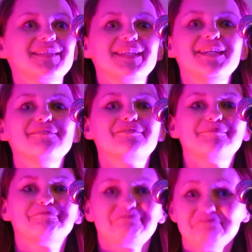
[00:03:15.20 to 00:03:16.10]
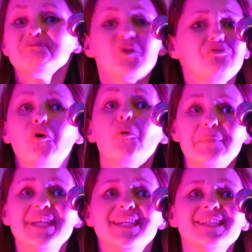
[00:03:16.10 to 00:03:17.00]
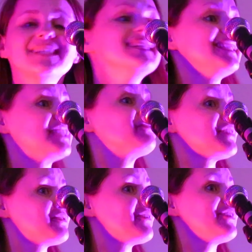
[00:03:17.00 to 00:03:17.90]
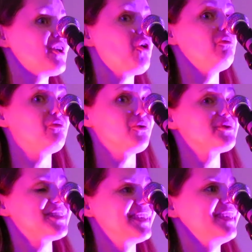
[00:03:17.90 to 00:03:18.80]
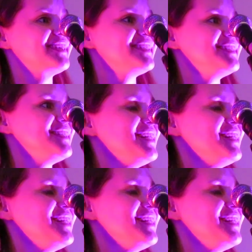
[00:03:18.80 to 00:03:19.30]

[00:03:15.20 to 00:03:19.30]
Steve. For me, that was very comforting.